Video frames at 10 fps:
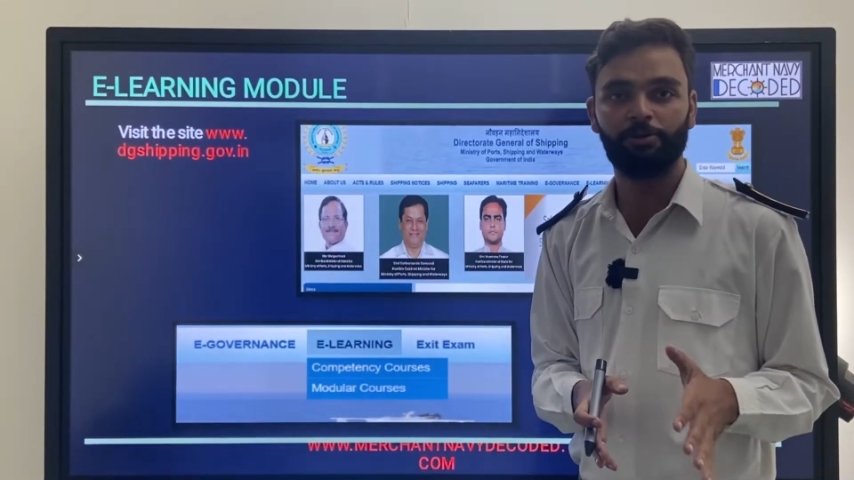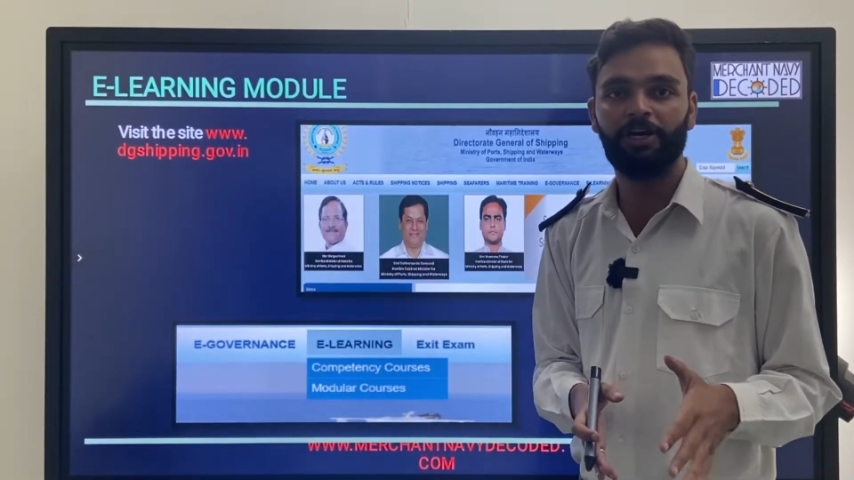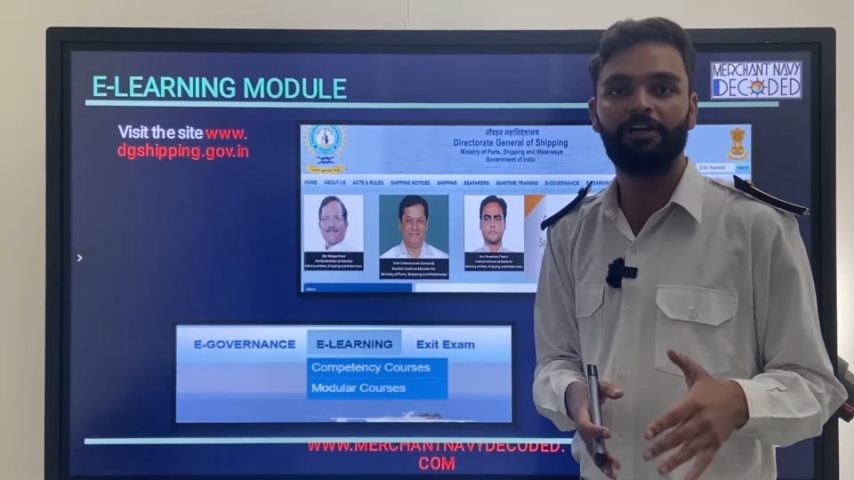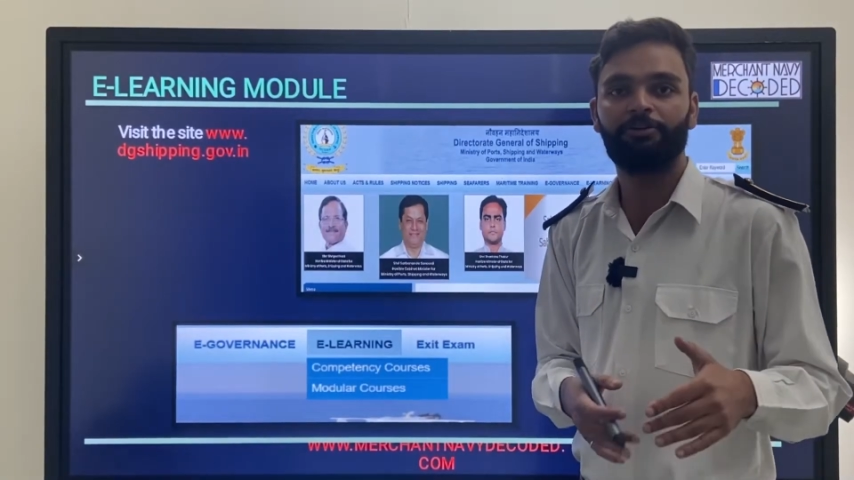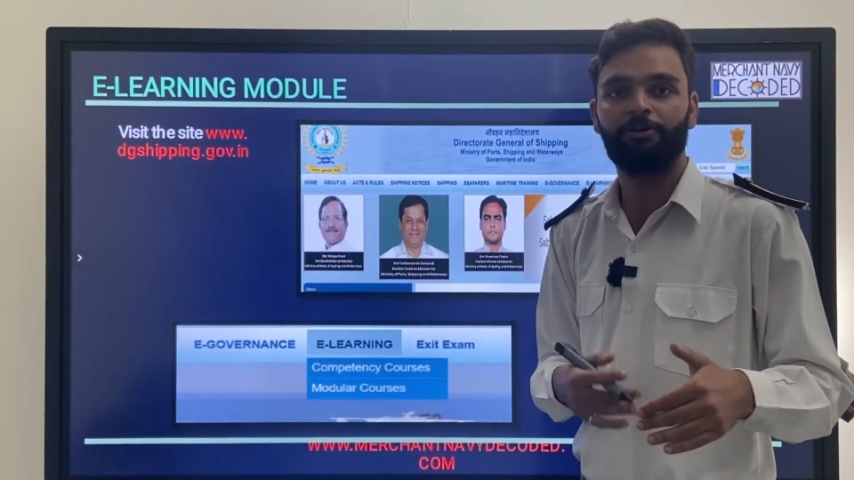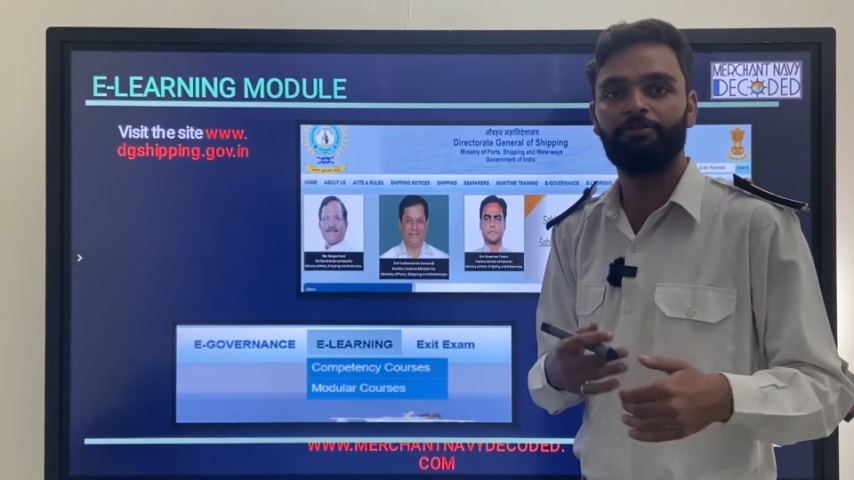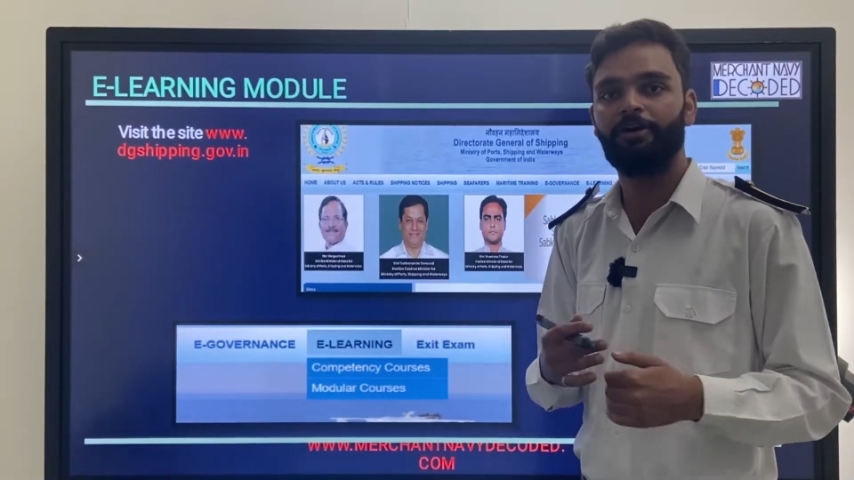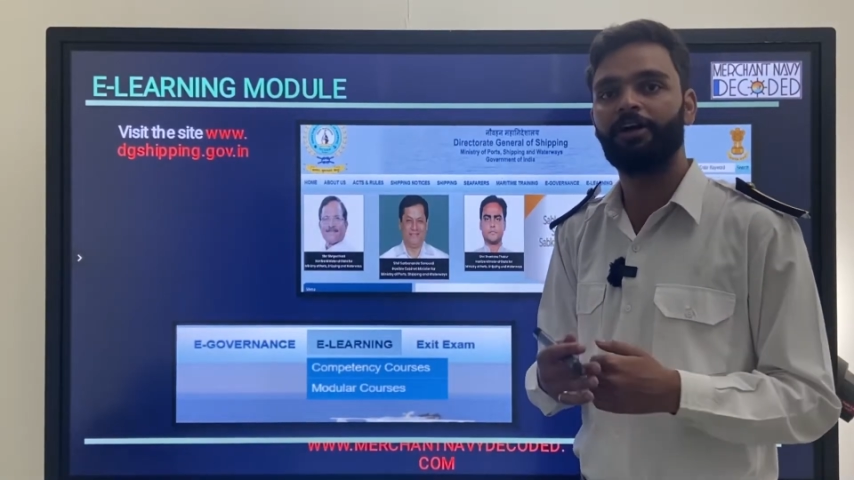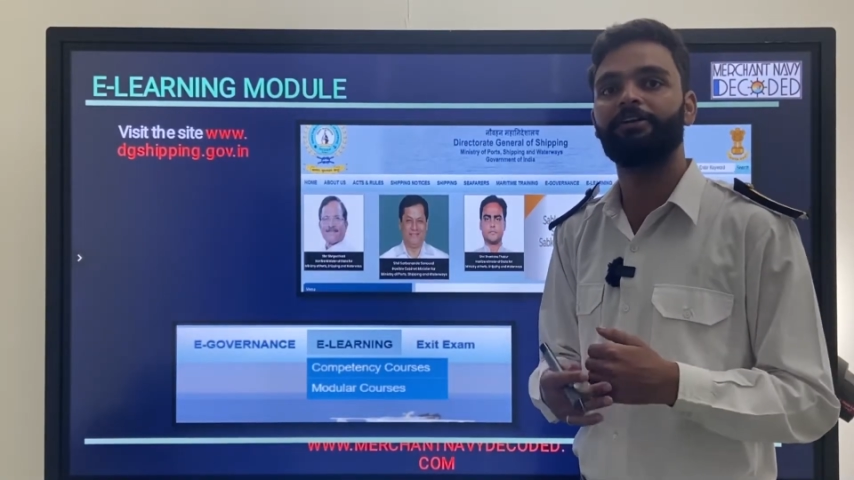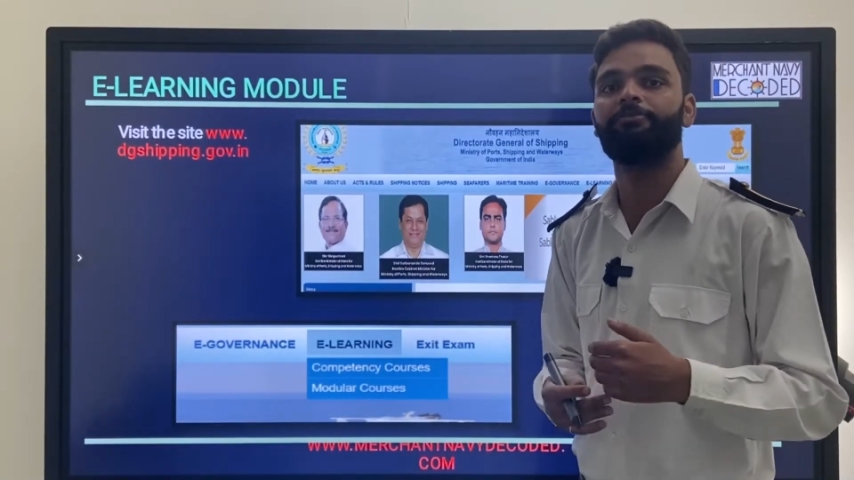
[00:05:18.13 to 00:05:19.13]
Google Chrome
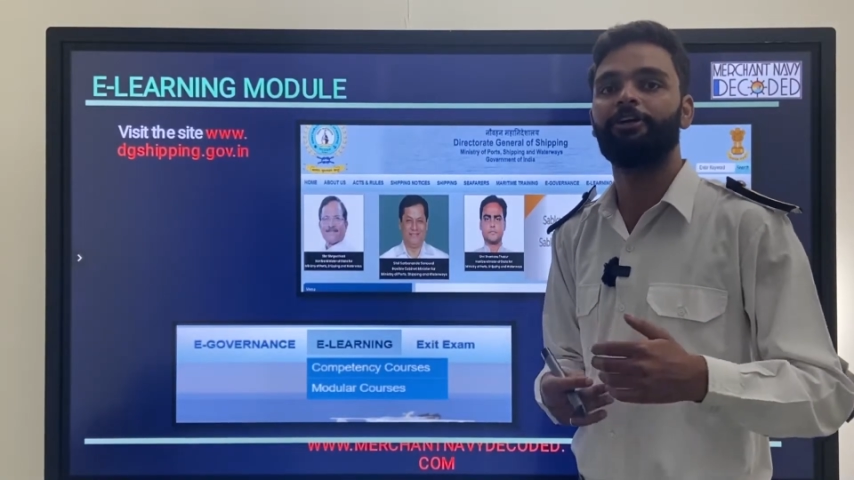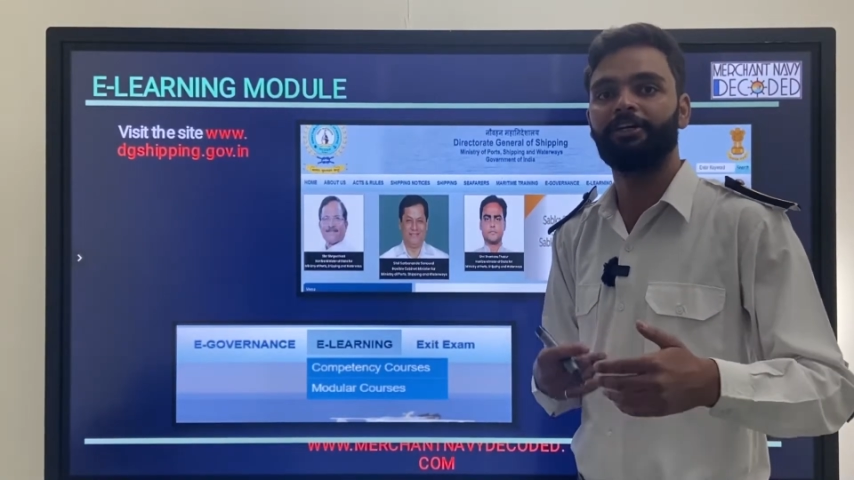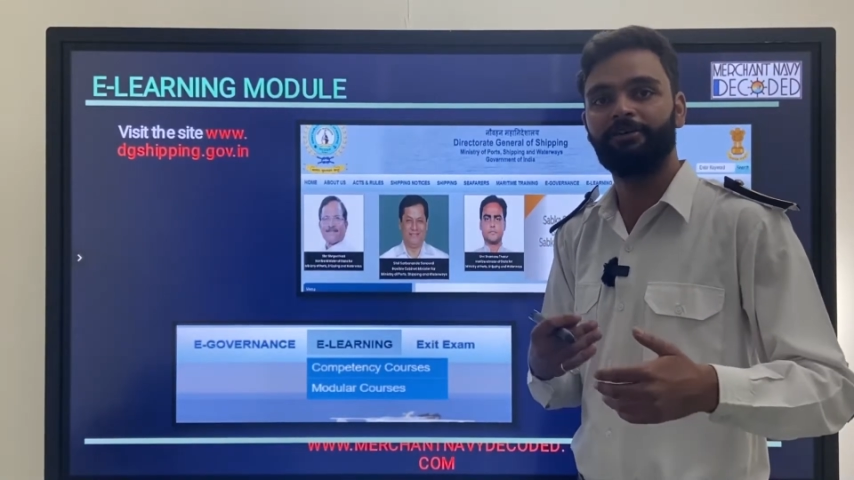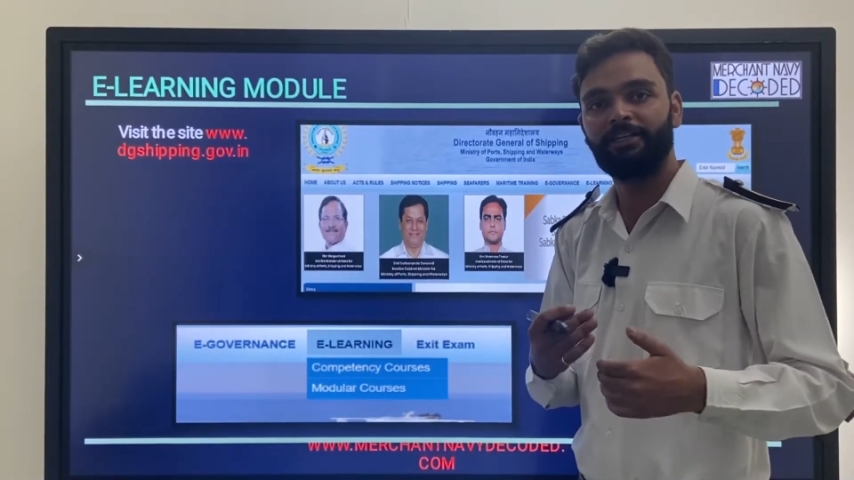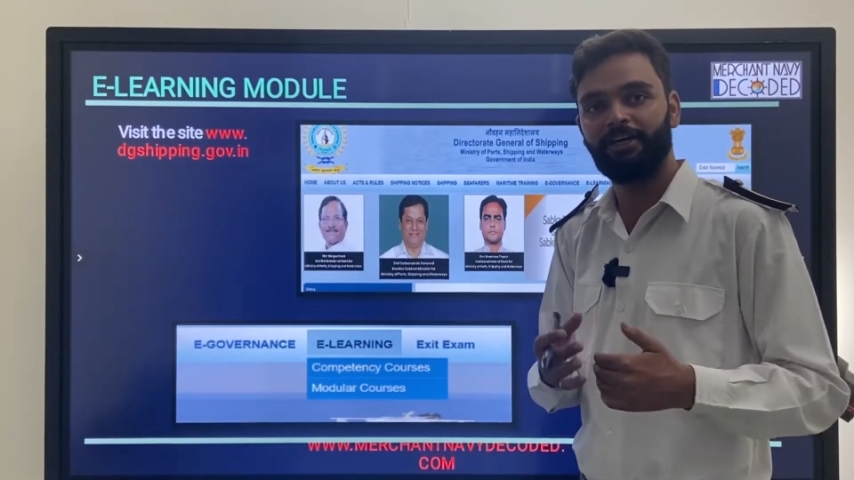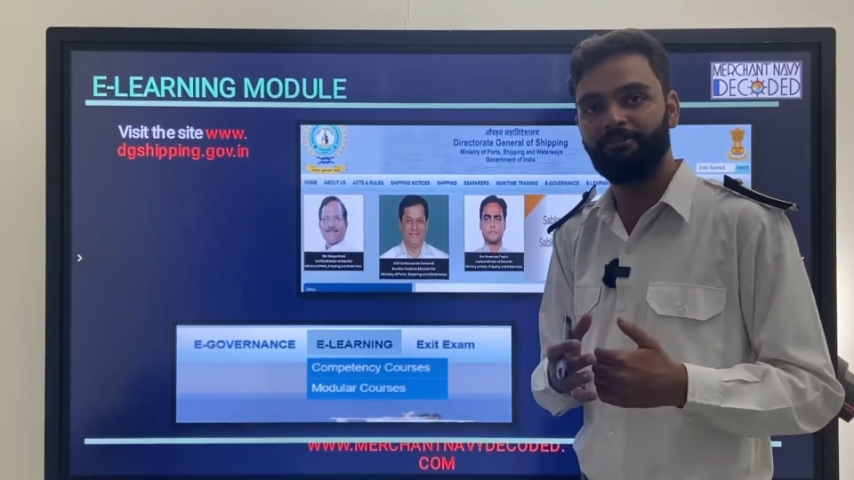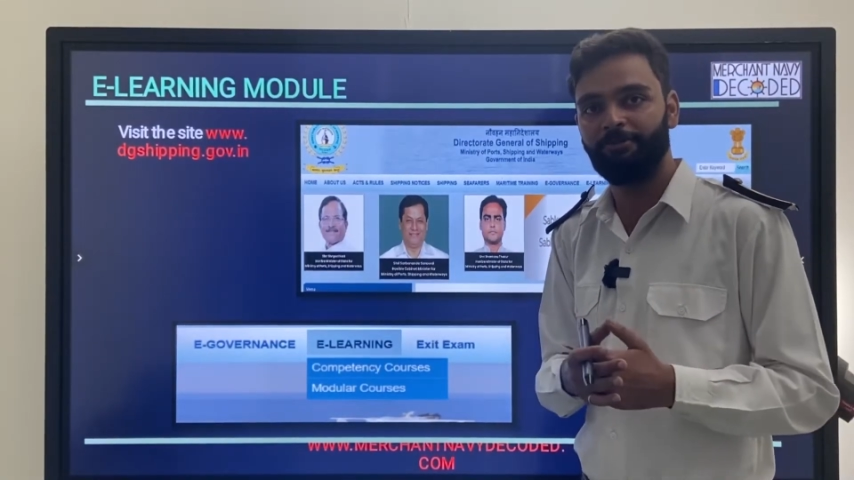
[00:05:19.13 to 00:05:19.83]
or whatever the